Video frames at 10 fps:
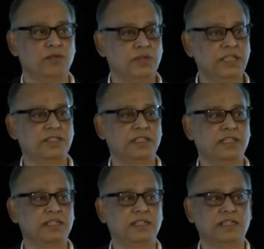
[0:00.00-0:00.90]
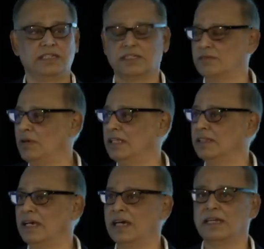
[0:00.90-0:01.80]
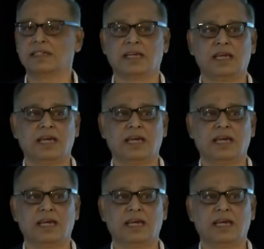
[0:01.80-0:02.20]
we see it is one that